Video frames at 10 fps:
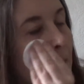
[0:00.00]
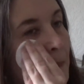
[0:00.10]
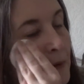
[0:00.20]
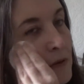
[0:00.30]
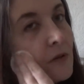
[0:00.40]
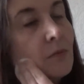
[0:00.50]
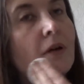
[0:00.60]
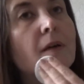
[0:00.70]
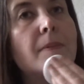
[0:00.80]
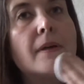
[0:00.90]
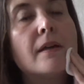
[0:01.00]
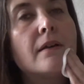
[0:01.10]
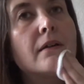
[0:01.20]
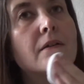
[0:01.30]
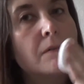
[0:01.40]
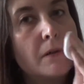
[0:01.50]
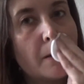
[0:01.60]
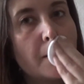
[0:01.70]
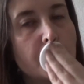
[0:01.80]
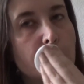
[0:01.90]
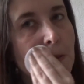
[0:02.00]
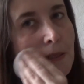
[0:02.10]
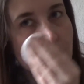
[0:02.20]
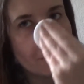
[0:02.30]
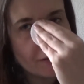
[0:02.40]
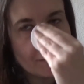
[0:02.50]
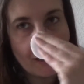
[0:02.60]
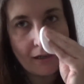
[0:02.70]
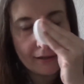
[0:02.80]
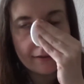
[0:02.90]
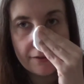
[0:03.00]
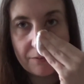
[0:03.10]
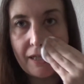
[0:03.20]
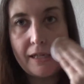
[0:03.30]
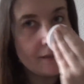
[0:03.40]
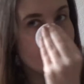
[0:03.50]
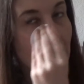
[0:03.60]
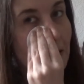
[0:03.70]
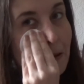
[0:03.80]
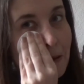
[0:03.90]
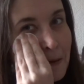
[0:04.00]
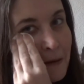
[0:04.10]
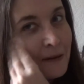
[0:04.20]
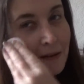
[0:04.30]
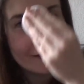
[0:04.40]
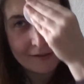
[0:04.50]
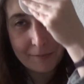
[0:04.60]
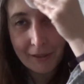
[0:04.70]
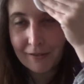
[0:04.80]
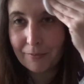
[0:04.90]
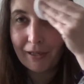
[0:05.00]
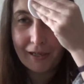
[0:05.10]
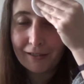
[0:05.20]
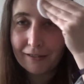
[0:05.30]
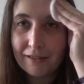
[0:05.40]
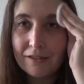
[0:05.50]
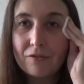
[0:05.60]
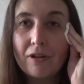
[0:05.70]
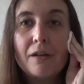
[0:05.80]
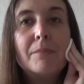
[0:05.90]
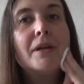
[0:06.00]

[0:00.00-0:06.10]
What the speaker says: and just wipe it across. It smells a bit like sweets. It's the best way I can describe